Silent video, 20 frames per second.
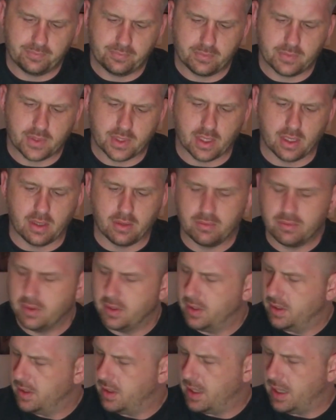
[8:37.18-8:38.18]
so
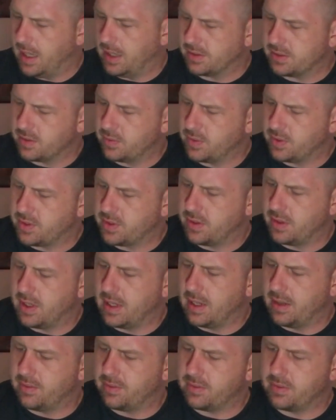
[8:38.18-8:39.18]
as it would turn
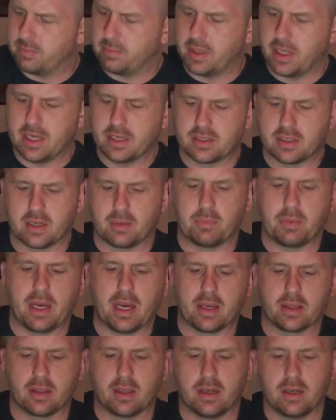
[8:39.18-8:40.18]
out, the plastic
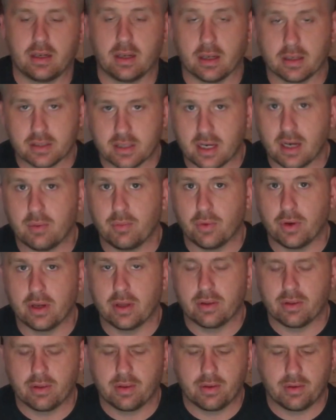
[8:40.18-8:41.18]
bag that it does come
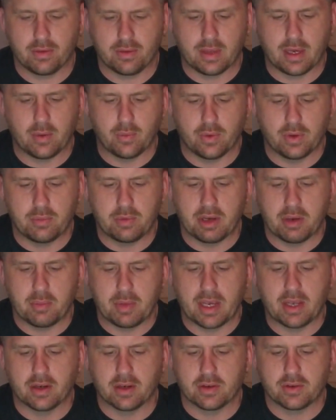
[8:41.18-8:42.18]
with, that would be a
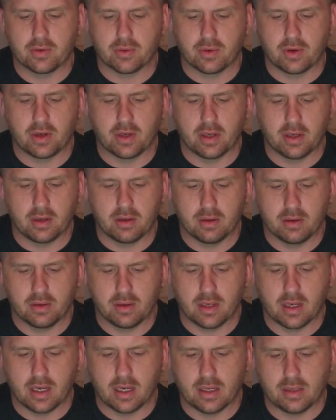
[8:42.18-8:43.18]
mandatory,
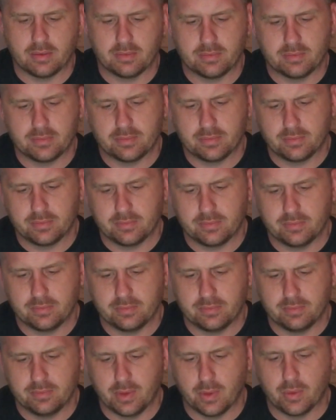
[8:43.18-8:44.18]

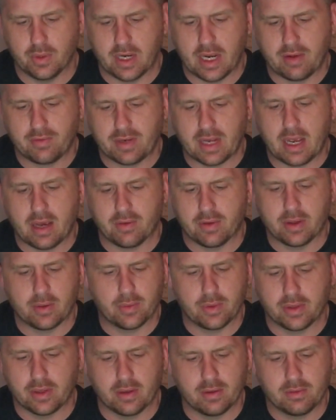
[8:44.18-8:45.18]
you would have to have that
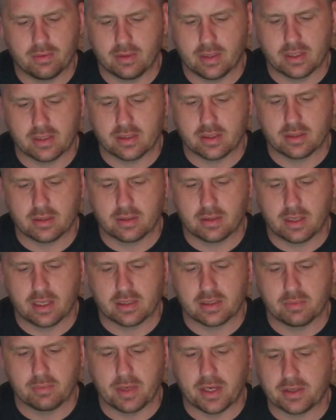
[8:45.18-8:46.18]
with you.
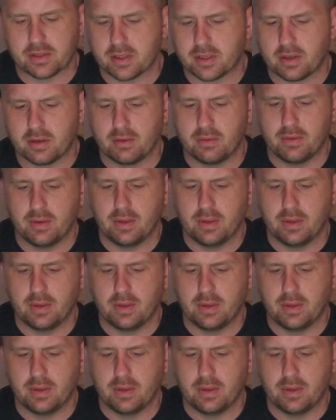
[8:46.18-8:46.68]
That's a must.